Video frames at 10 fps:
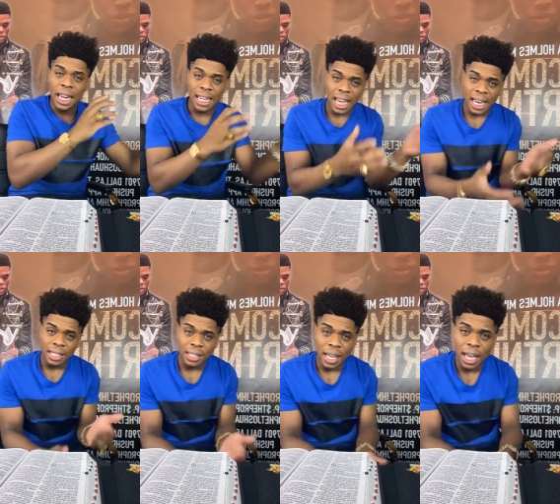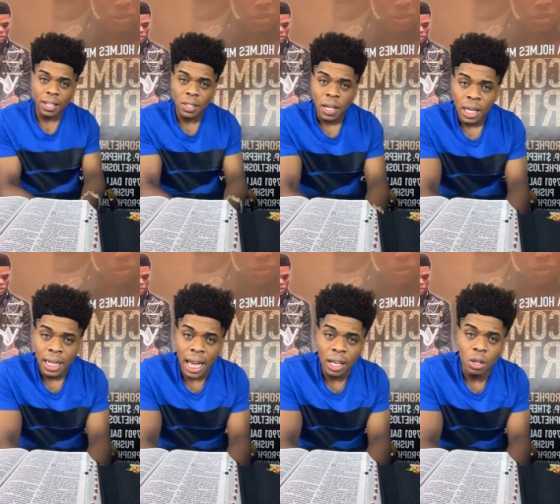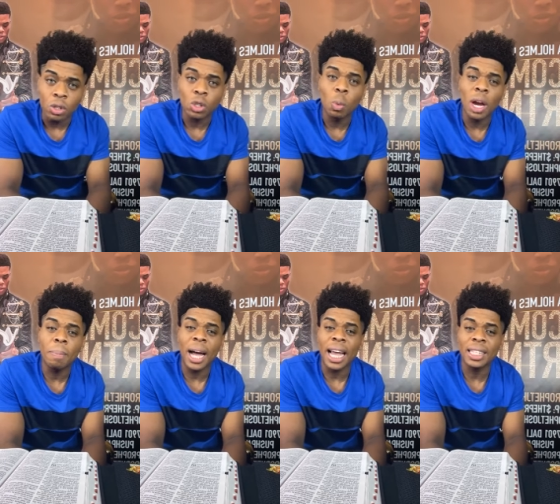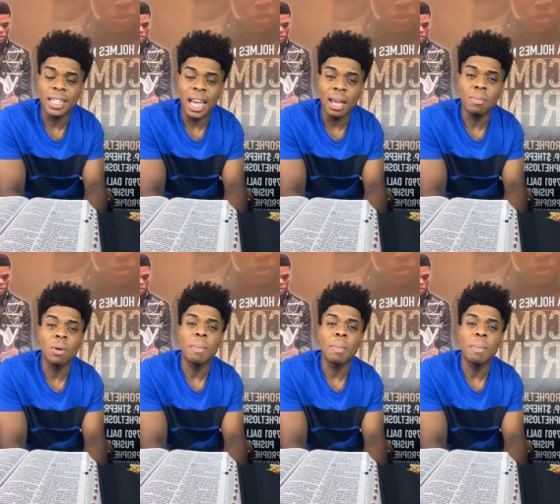And then it says that you swear by his name,